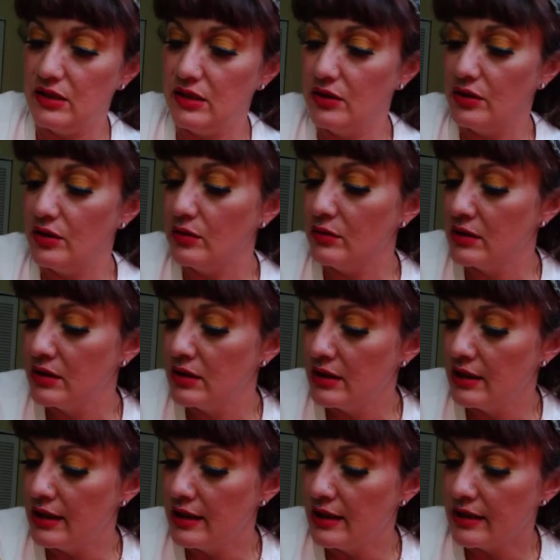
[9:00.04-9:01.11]
do
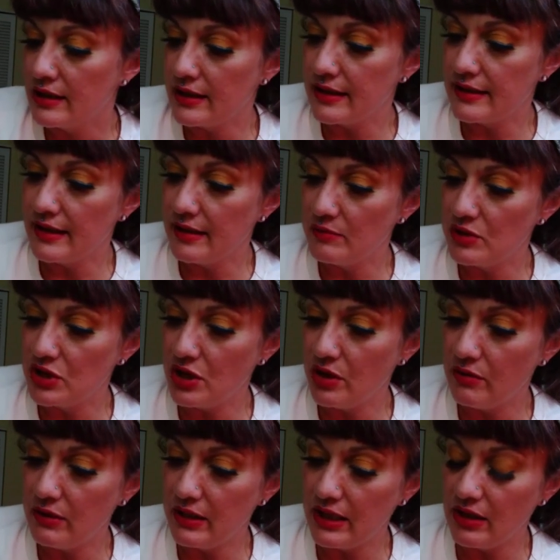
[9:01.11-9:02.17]
because I'm
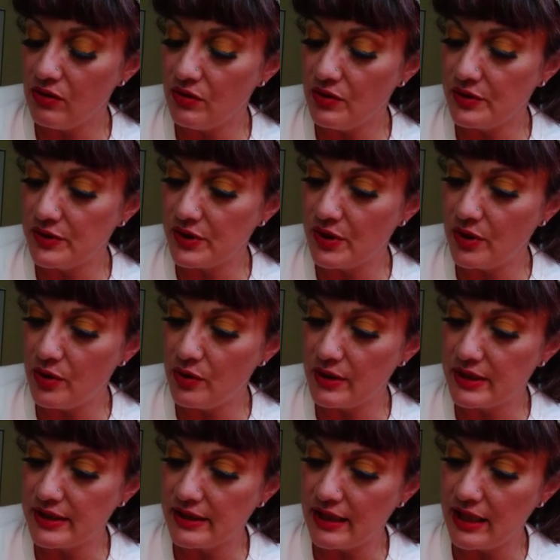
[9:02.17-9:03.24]
showing also
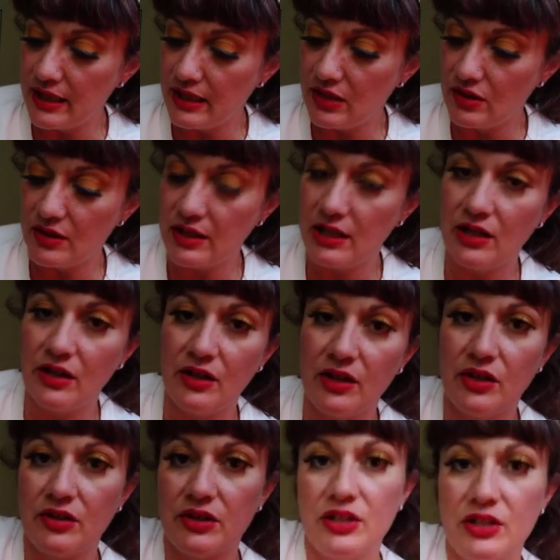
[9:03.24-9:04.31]
it's like you're here
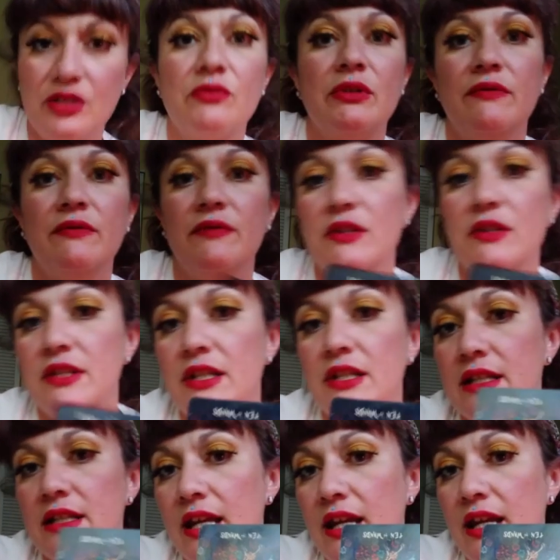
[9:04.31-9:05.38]
you're still
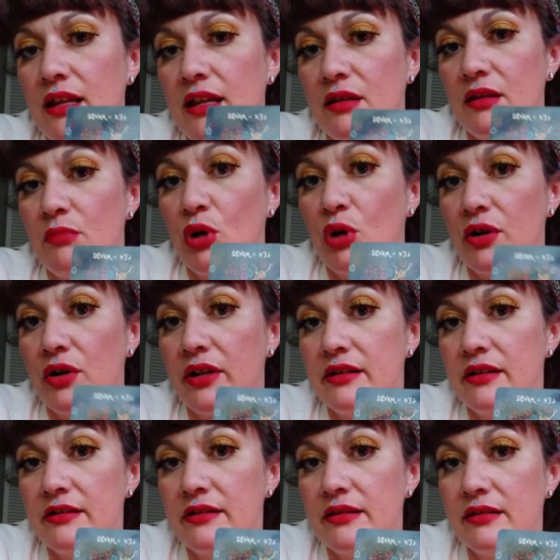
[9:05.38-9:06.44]
refusing to end the
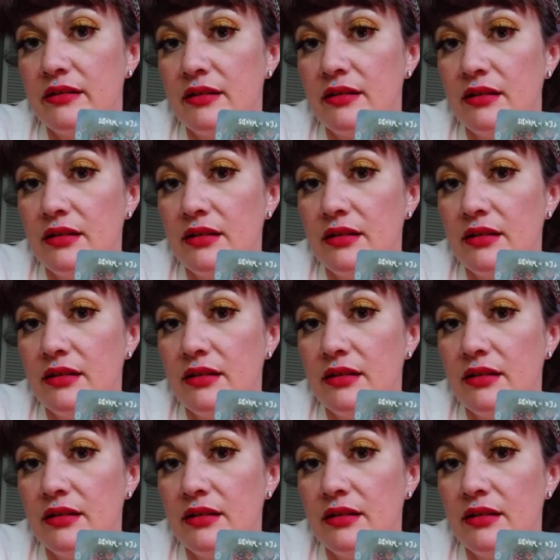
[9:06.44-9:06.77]
burdens